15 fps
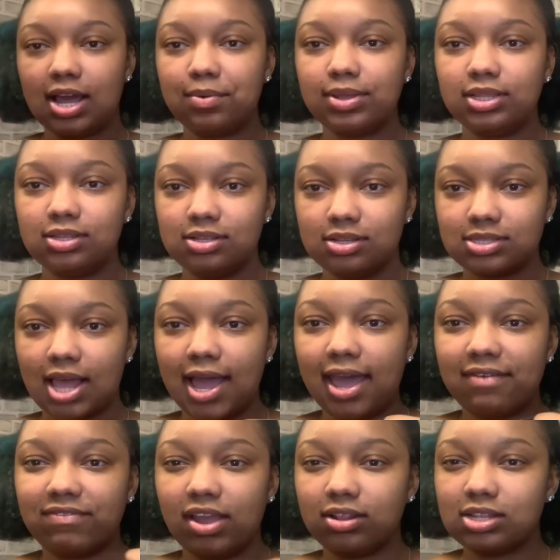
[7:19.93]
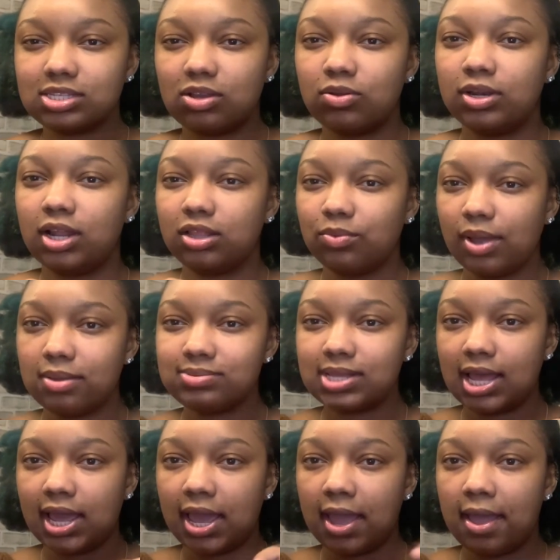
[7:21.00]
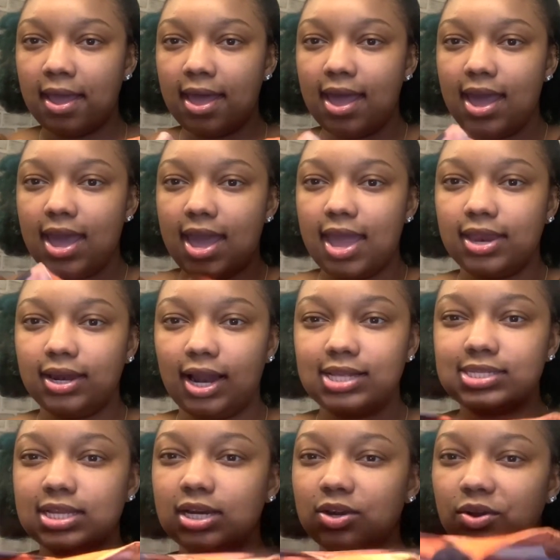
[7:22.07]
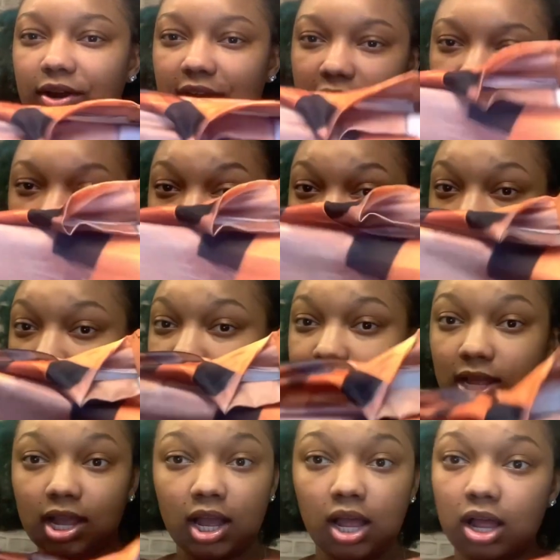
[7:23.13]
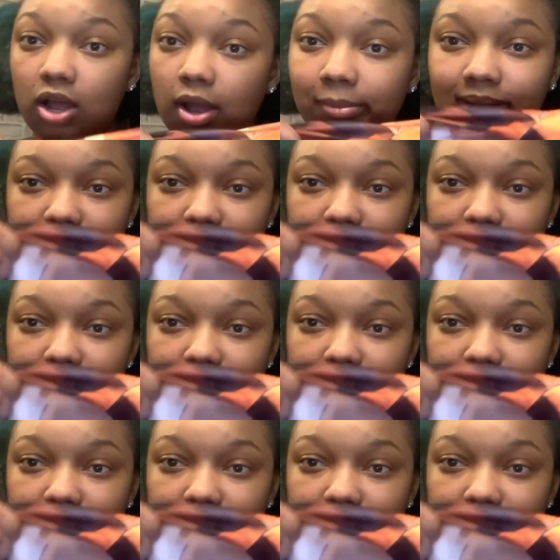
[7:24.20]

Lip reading: it looks. I had found this on another website and I seen it on there and I was like, oh, I might as